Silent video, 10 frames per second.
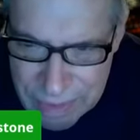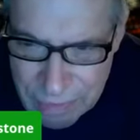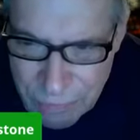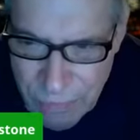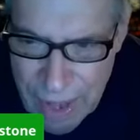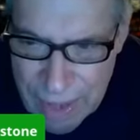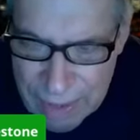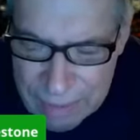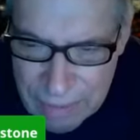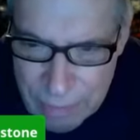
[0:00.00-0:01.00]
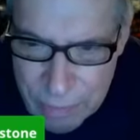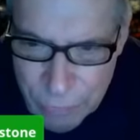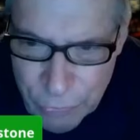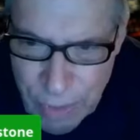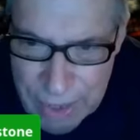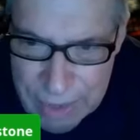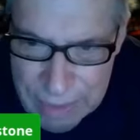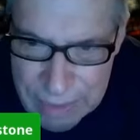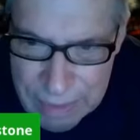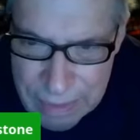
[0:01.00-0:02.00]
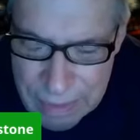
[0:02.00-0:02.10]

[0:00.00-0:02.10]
In fact, I'm afraid